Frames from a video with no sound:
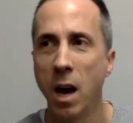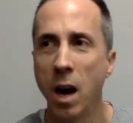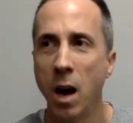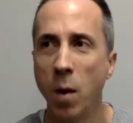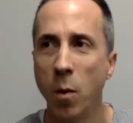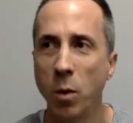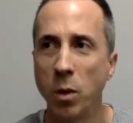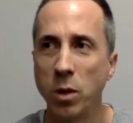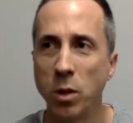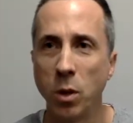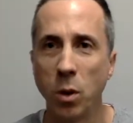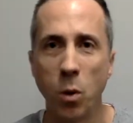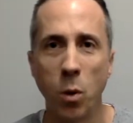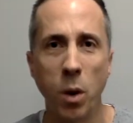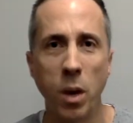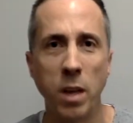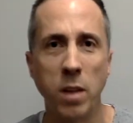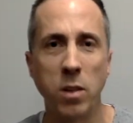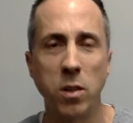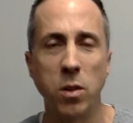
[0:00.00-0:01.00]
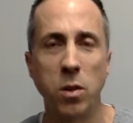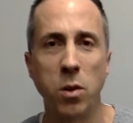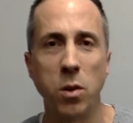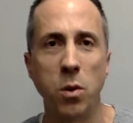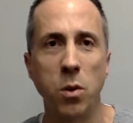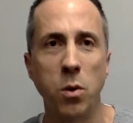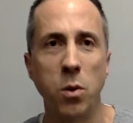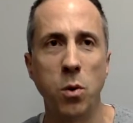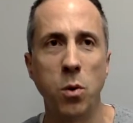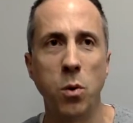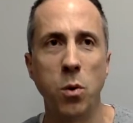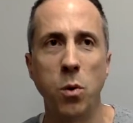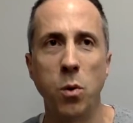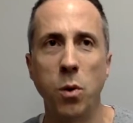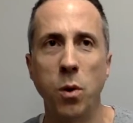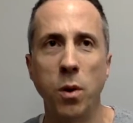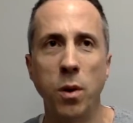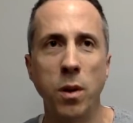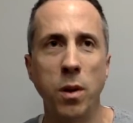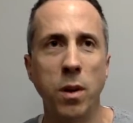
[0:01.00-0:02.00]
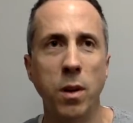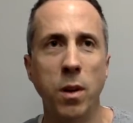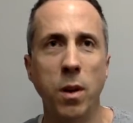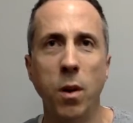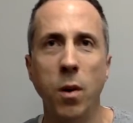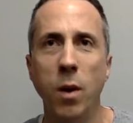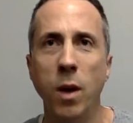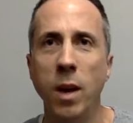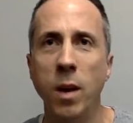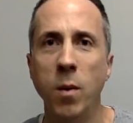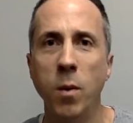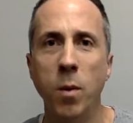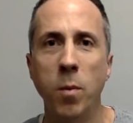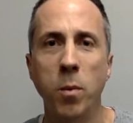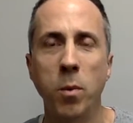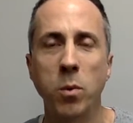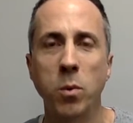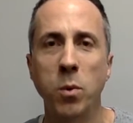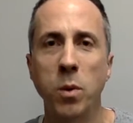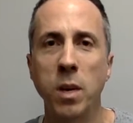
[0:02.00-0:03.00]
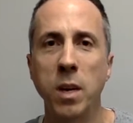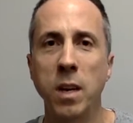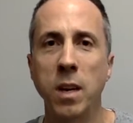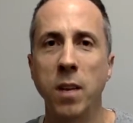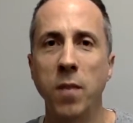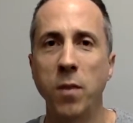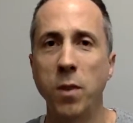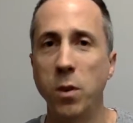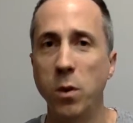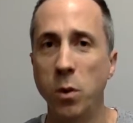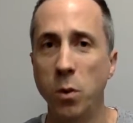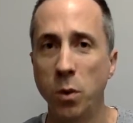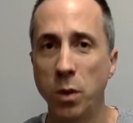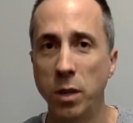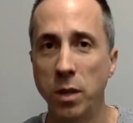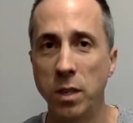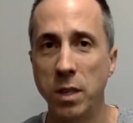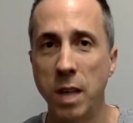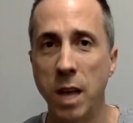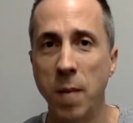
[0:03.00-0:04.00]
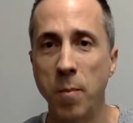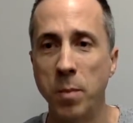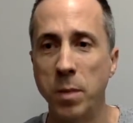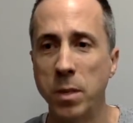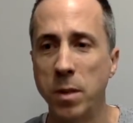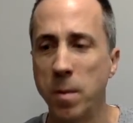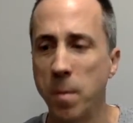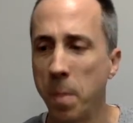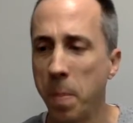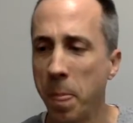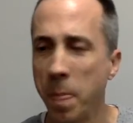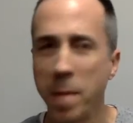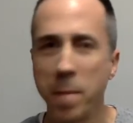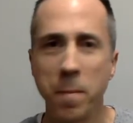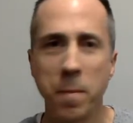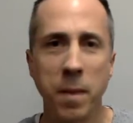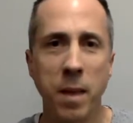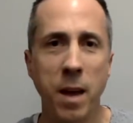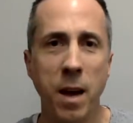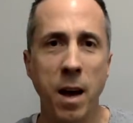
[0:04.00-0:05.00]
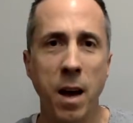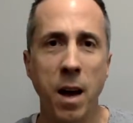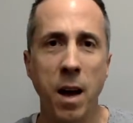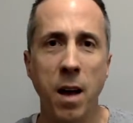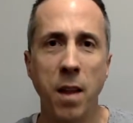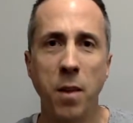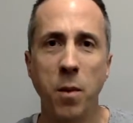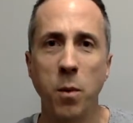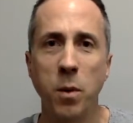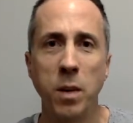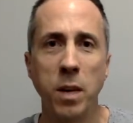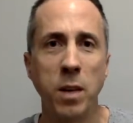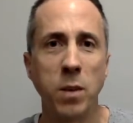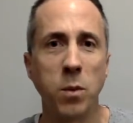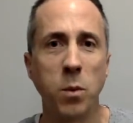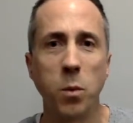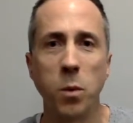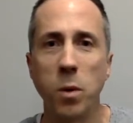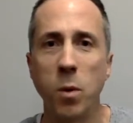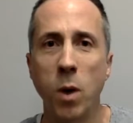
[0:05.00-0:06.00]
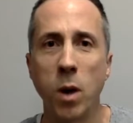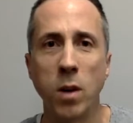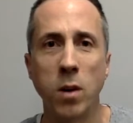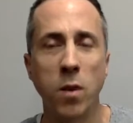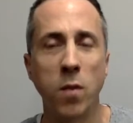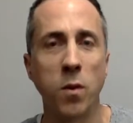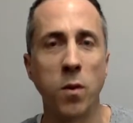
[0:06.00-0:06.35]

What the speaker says: which equates to anywhere between, if you're doing the steps, there were days where we walked over